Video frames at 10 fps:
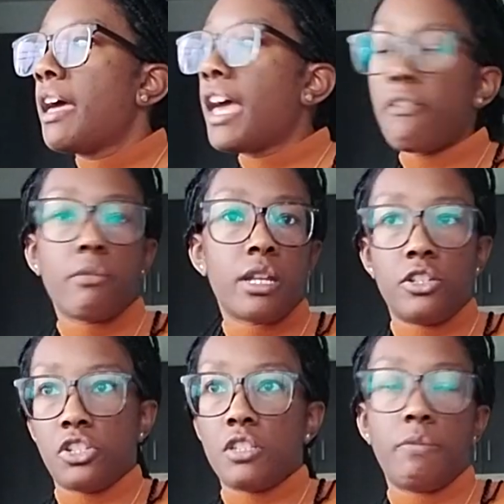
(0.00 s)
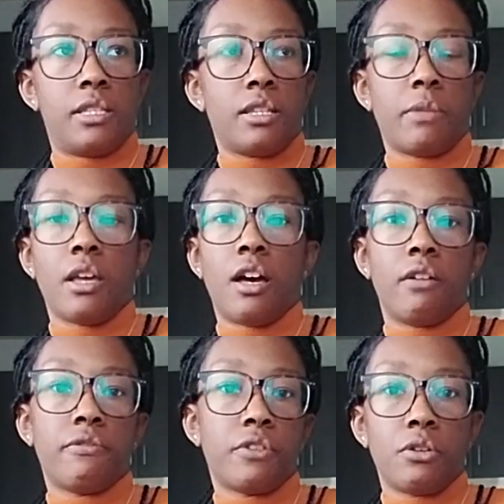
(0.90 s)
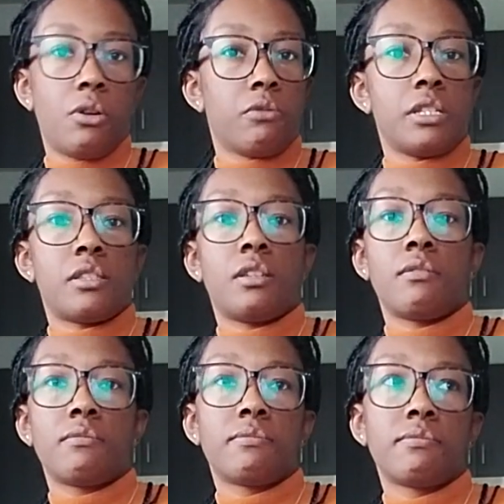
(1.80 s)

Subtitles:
Everybody's just pissing me off for no reason.